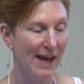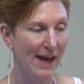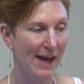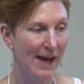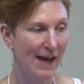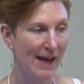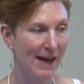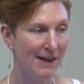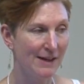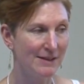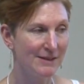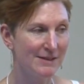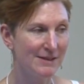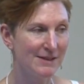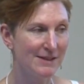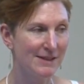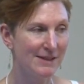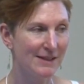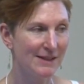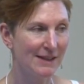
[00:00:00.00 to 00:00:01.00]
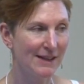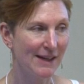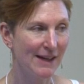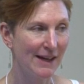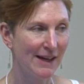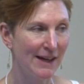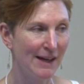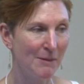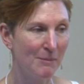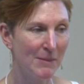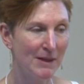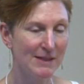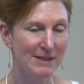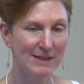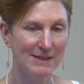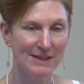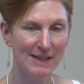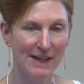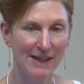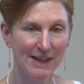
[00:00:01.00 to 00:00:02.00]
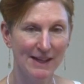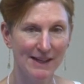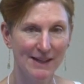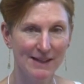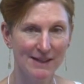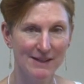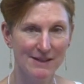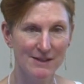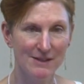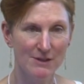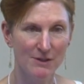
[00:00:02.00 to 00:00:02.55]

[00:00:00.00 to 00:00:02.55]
and I must say